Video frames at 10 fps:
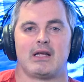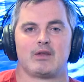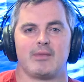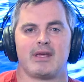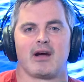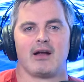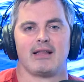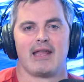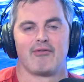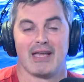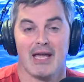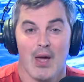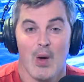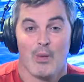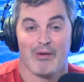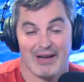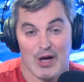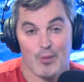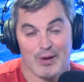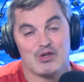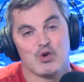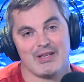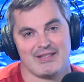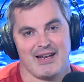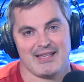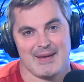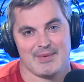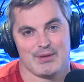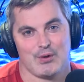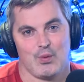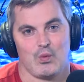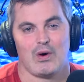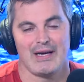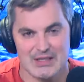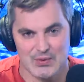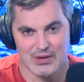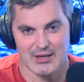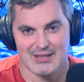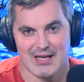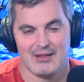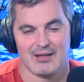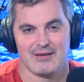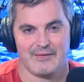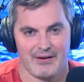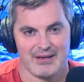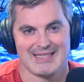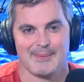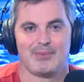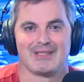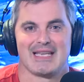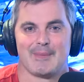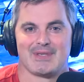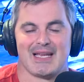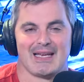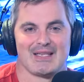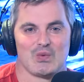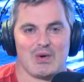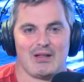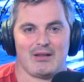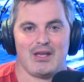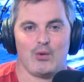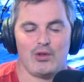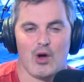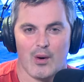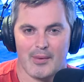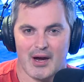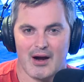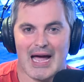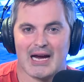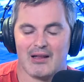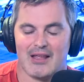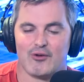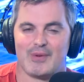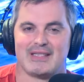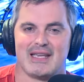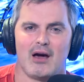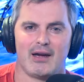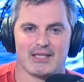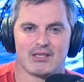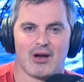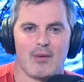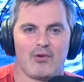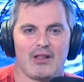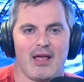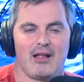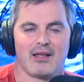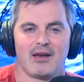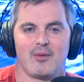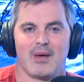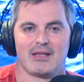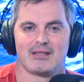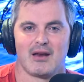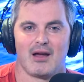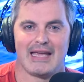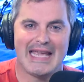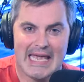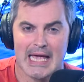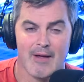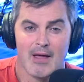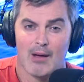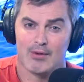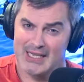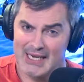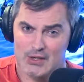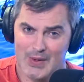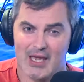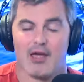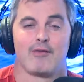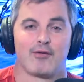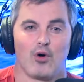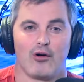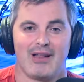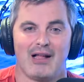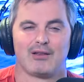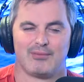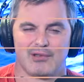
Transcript: Health with me, Karl Henry. We really hope you enjoyed today's episode. Wise words and lots of very simple tips as well. You know where we are, at Karl Henry PT on Instagram, realhealth@independent.ie. And we'll see you next week for more Real Health.